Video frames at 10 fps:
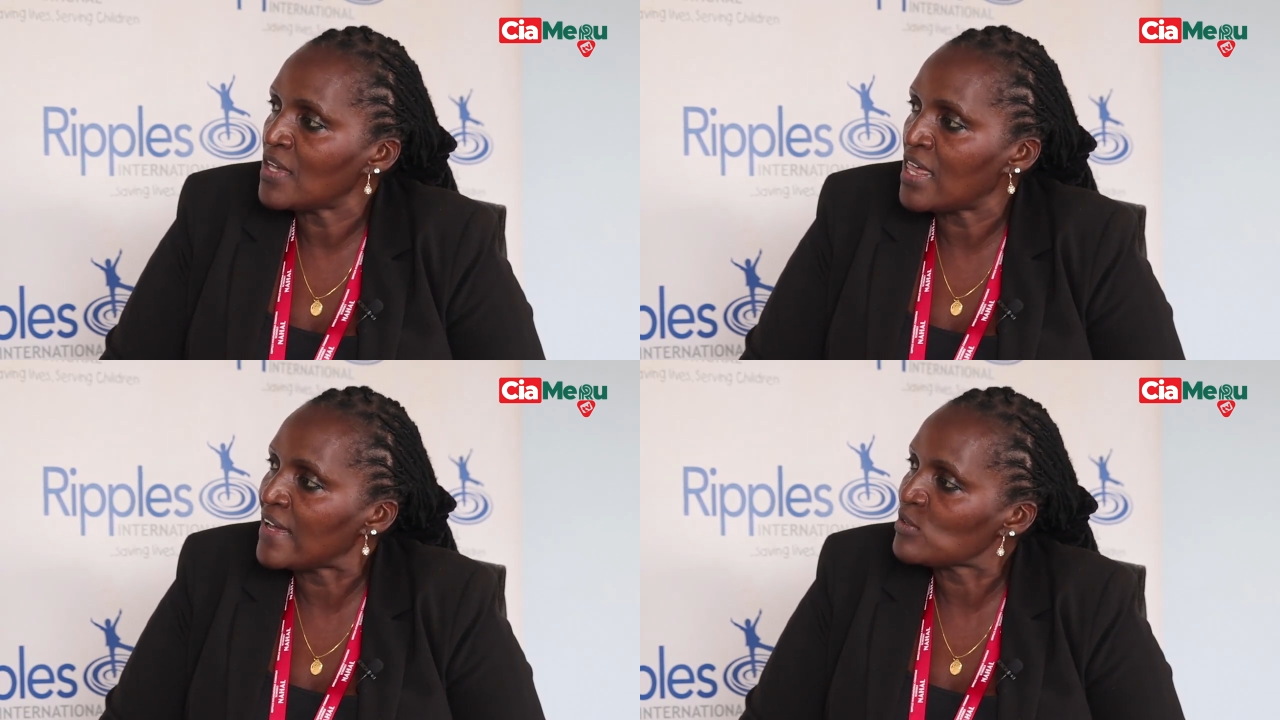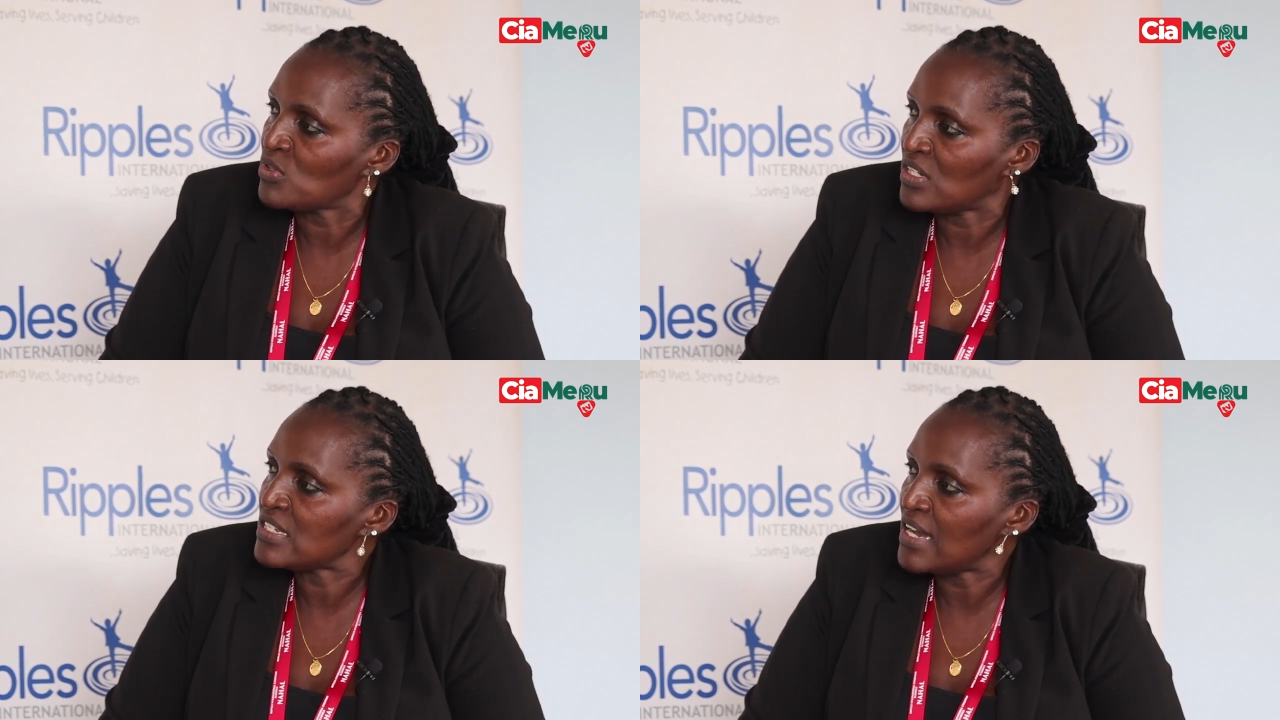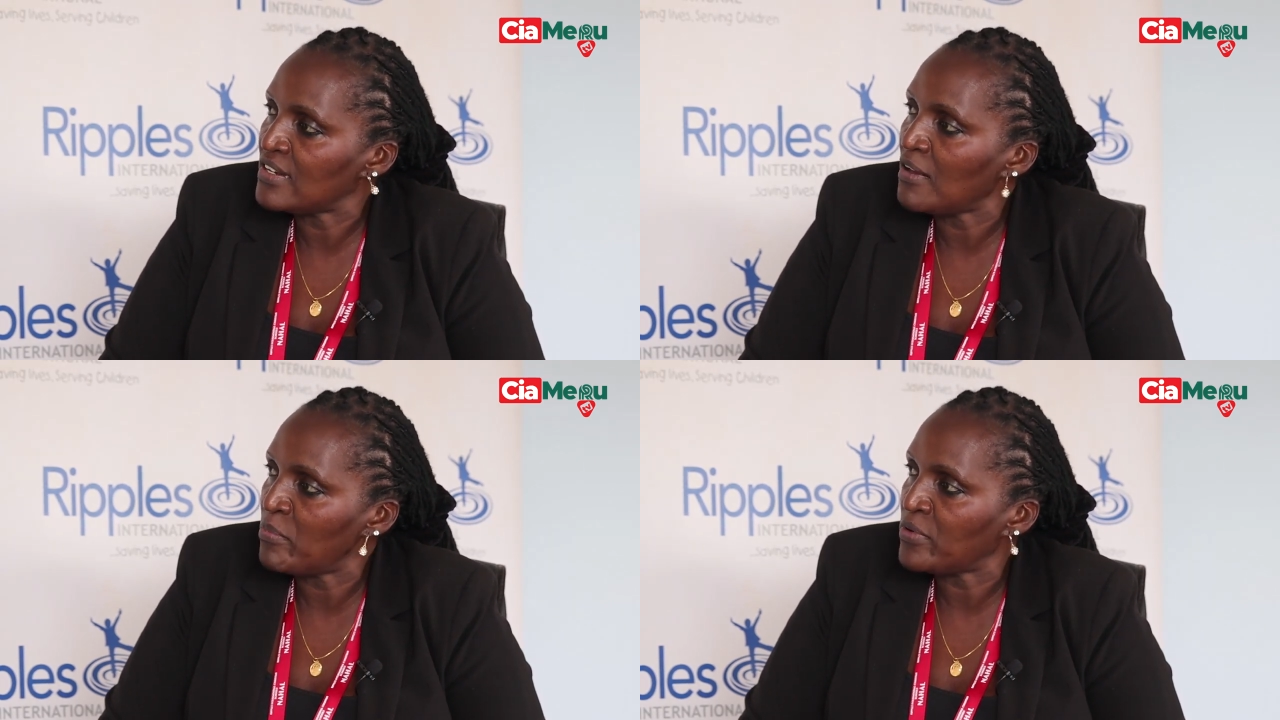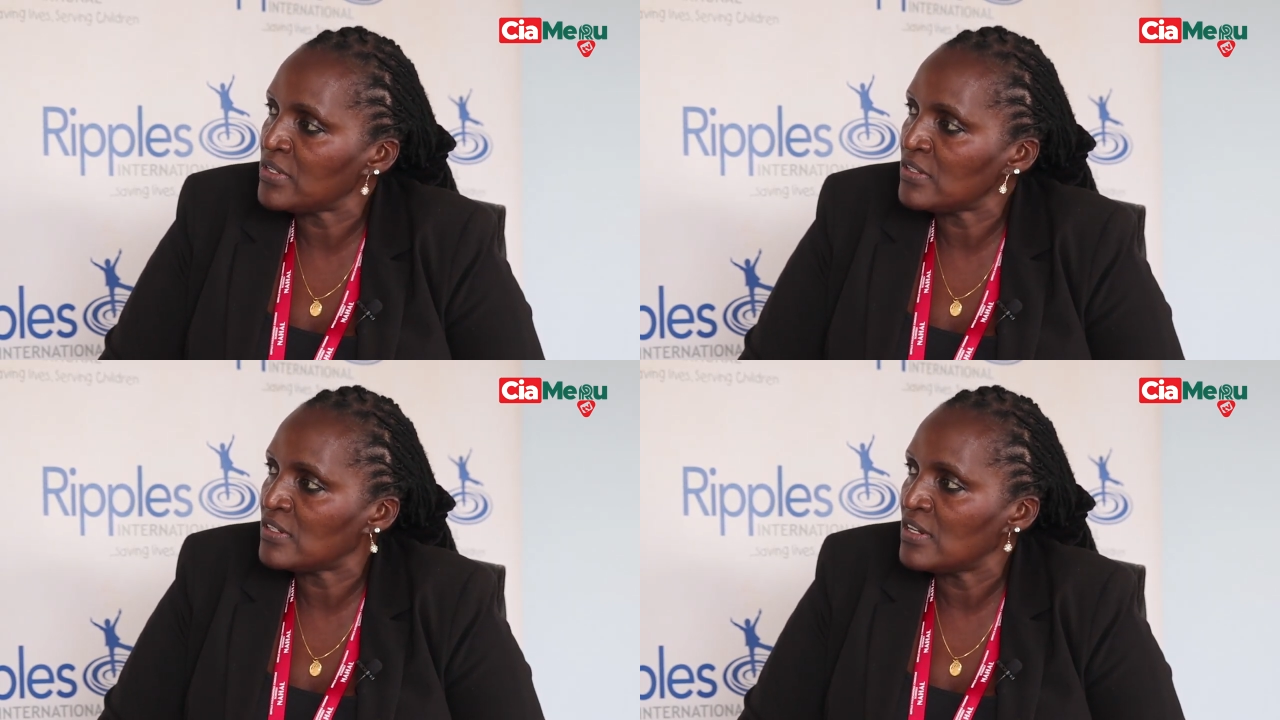And that was a turning
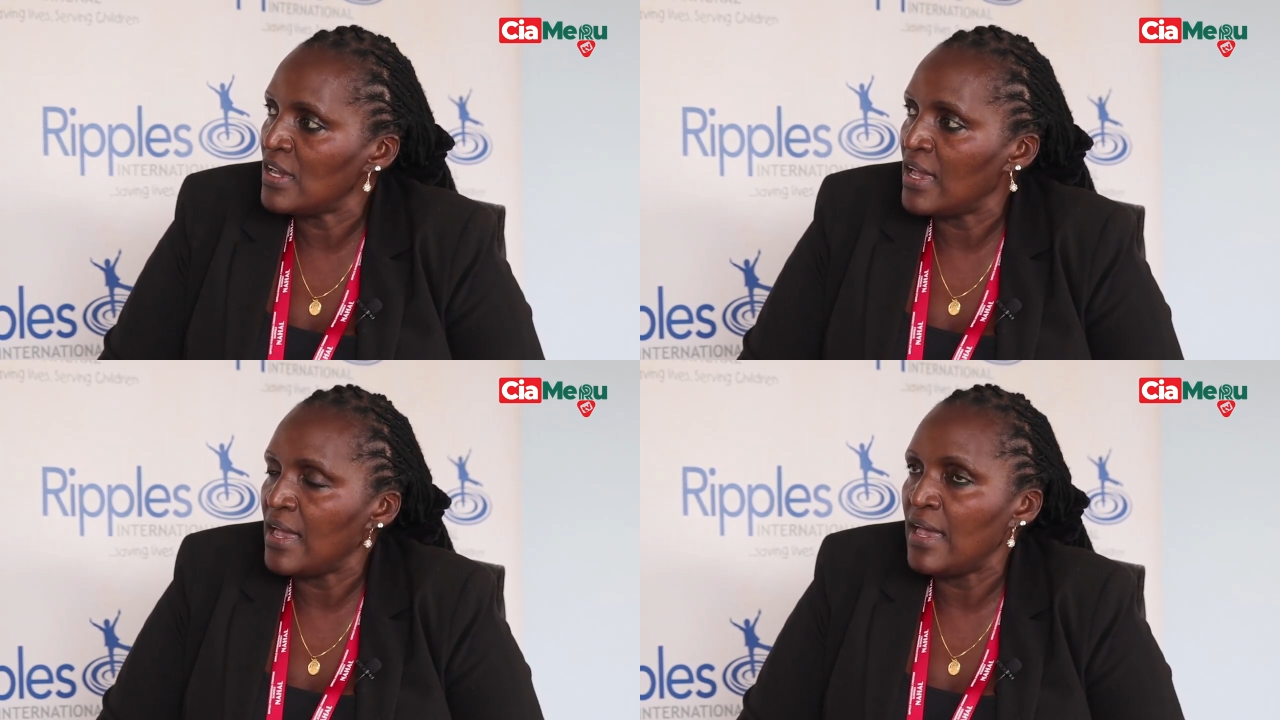point. All right.